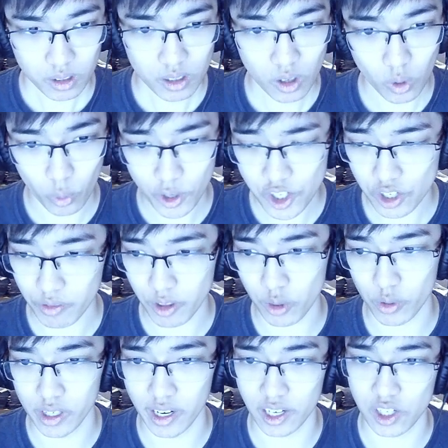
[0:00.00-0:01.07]
which of the
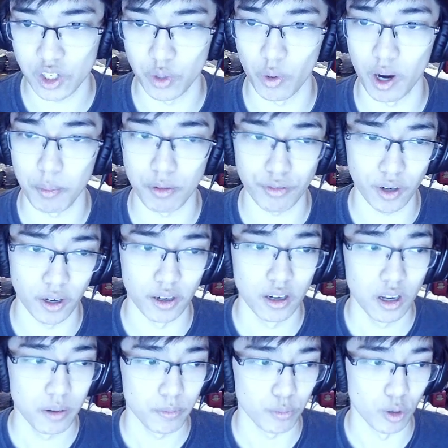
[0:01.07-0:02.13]
3 eggs do I prefer?
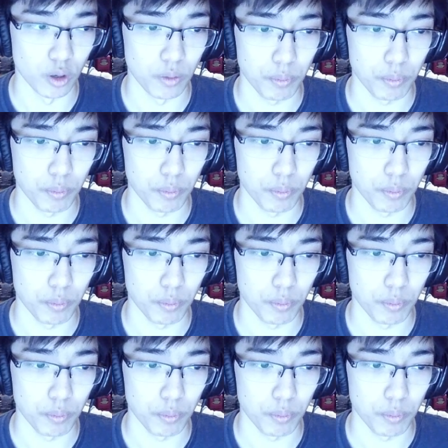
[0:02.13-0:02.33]
Well,